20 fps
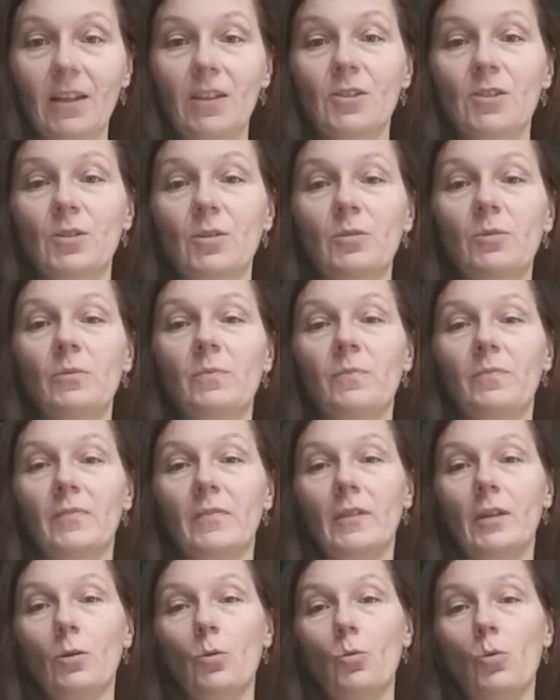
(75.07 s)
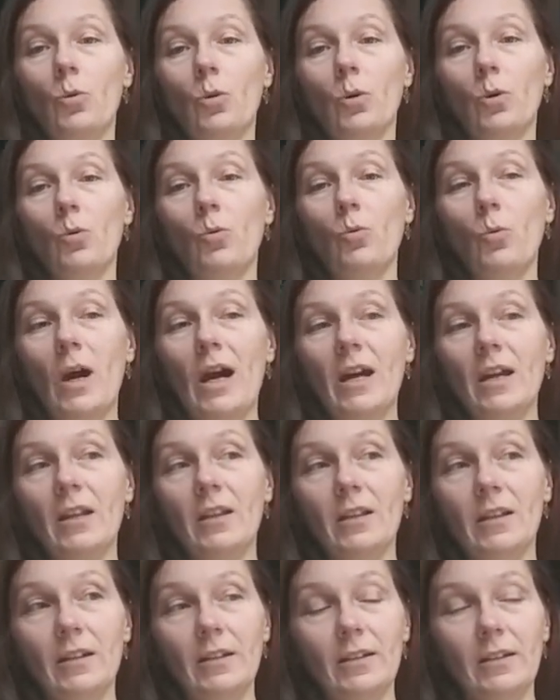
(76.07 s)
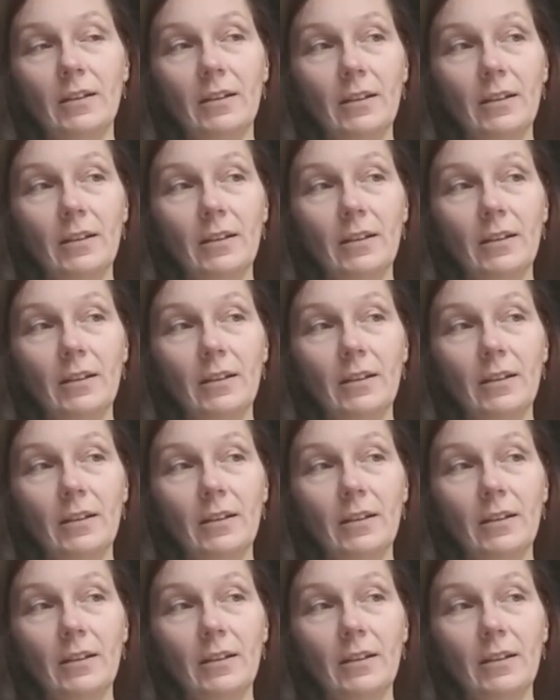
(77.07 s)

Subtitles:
So while